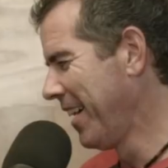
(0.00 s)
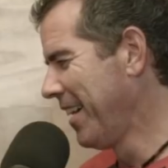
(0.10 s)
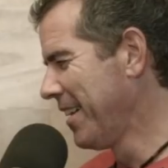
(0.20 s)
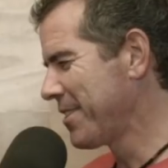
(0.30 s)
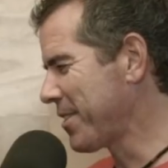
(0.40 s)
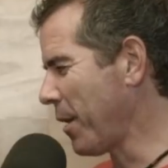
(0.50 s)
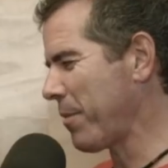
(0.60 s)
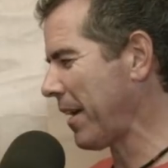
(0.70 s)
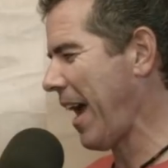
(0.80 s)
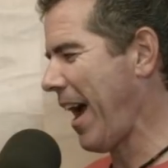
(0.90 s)

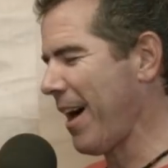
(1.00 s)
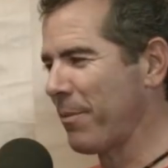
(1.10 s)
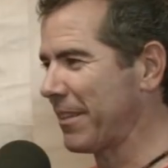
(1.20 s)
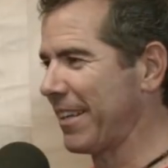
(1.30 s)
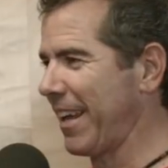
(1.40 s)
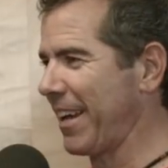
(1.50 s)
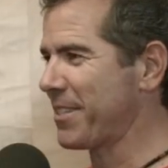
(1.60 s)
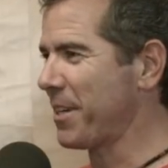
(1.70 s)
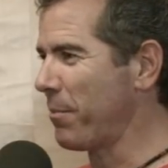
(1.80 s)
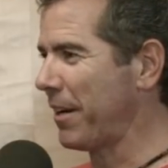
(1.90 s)
something happened today.
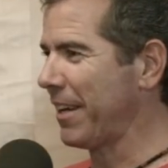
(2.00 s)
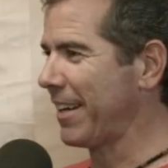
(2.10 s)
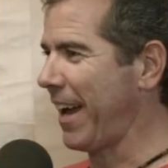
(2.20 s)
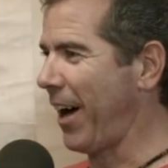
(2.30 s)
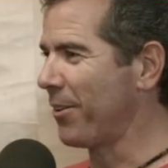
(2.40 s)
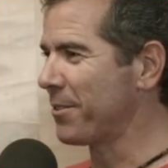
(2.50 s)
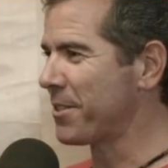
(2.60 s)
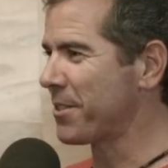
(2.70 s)
Somebody announced.